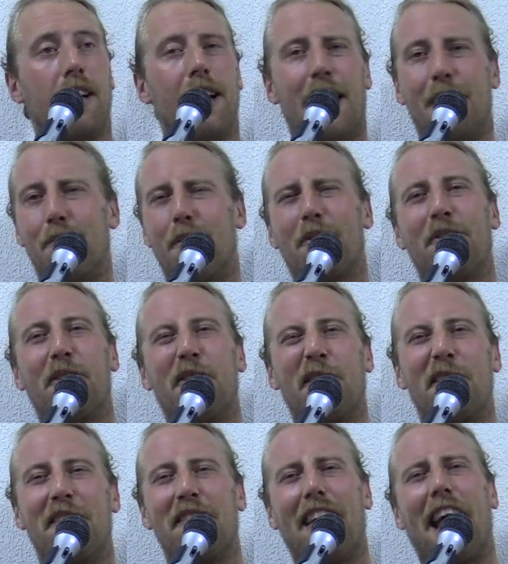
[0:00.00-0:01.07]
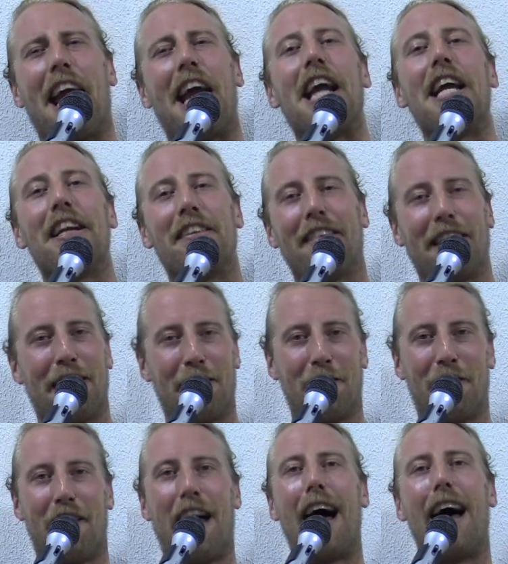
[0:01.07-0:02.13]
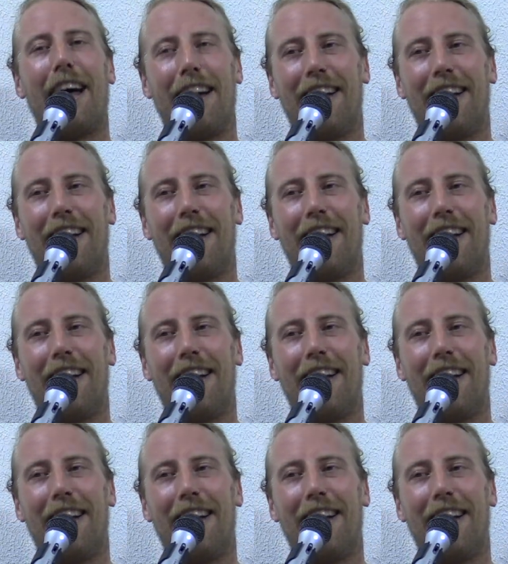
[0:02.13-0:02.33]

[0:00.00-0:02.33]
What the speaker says: And Brazilians hate to hear that.